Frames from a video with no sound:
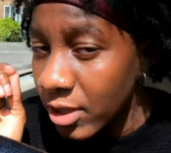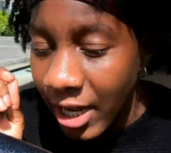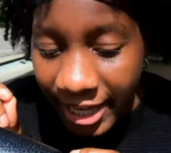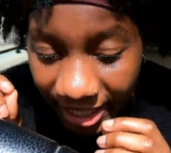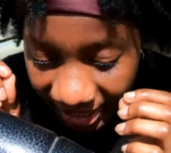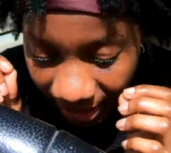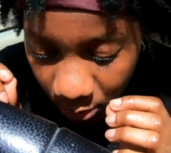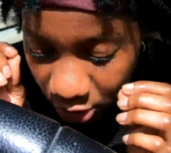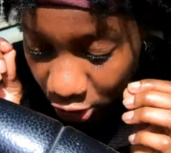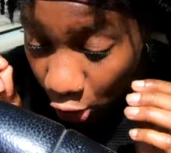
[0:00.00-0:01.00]
Like, it was
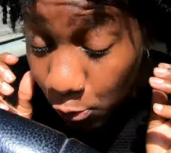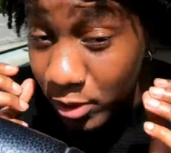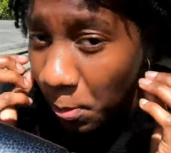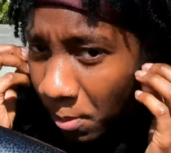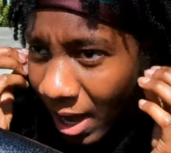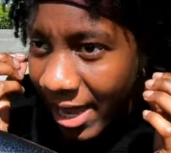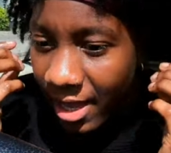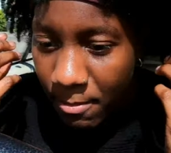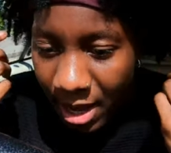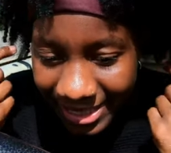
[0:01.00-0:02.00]
so bizarre.
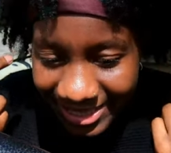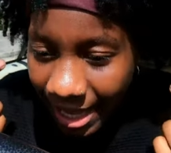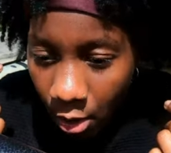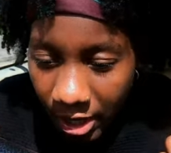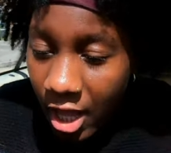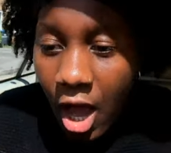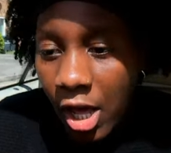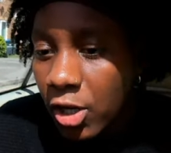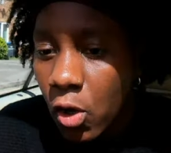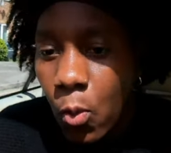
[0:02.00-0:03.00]
My sound, I
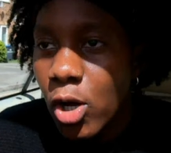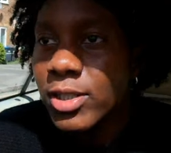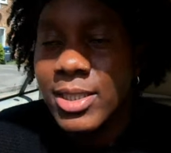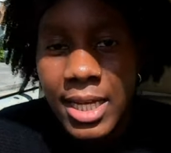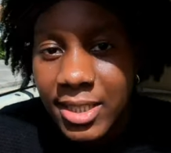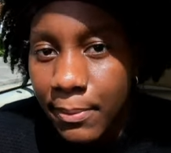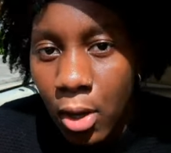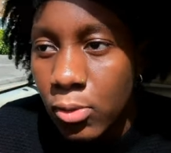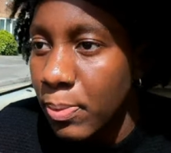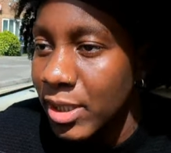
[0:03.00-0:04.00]
don't know what
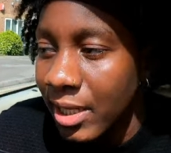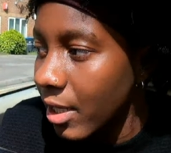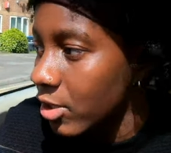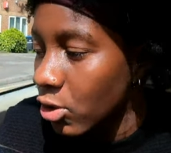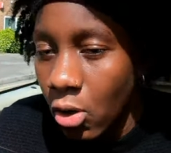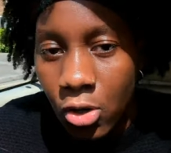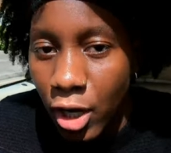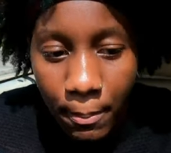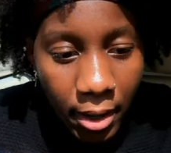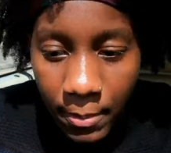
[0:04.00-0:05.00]
decibel percentage or
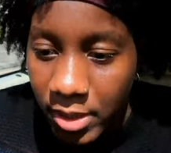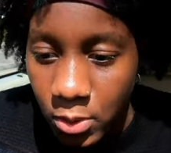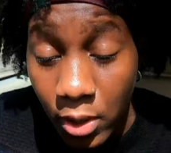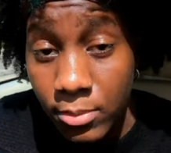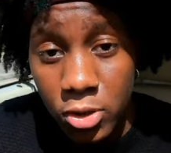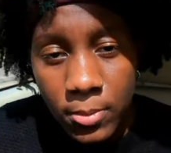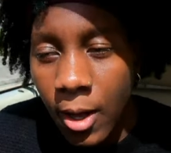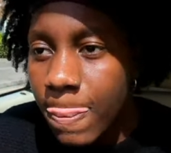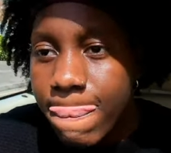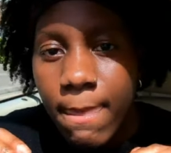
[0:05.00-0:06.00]
number it must have went up to,
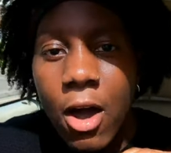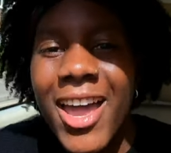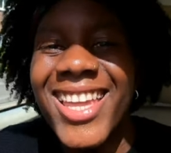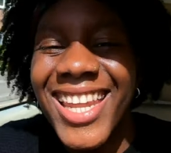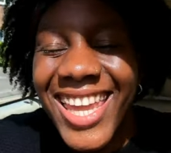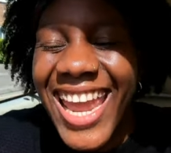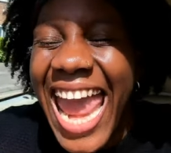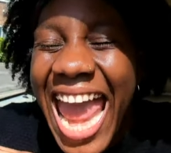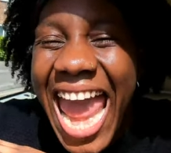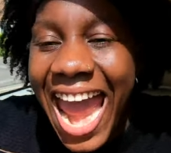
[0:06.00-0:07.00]
but I can hear
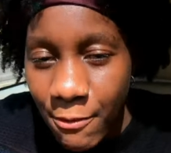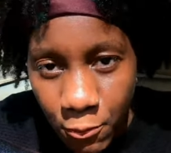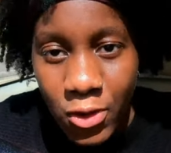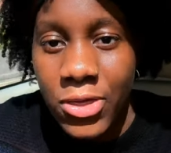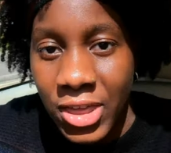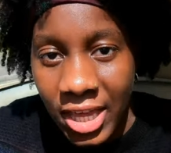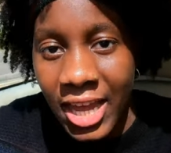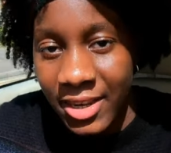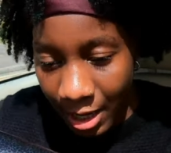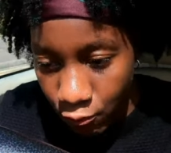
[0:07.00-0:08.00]
everything
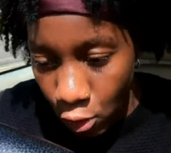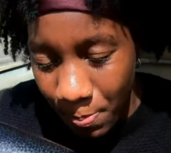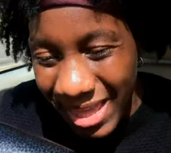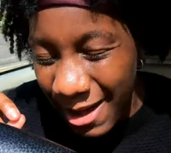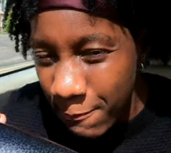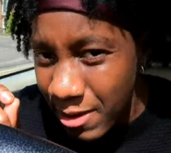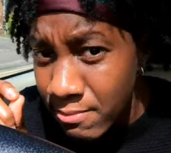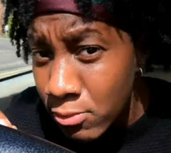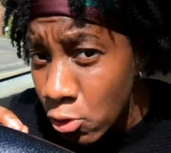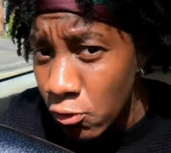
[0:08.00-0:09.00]
in that room. Every
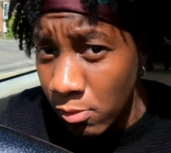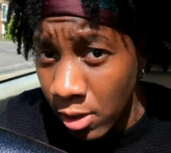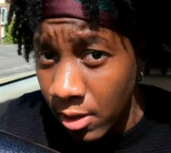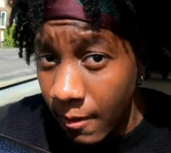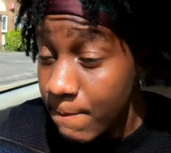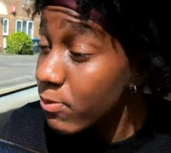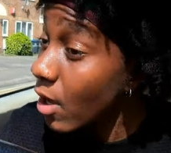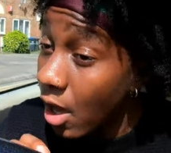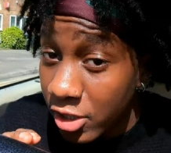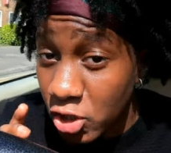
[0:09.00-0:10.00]
movement,
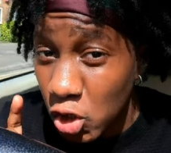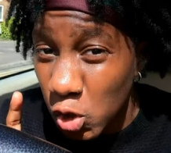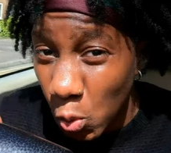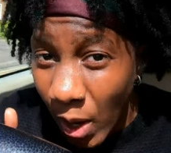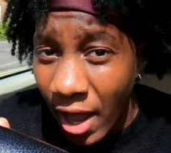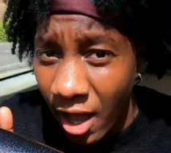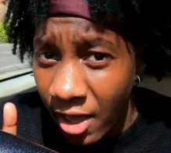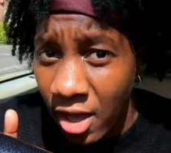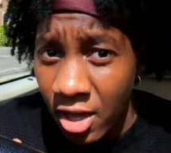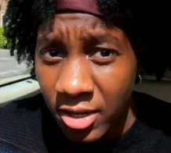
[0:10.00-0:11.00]
I swear I
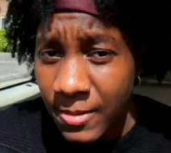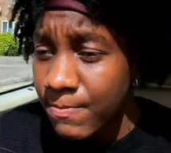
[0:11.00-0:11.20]
heard.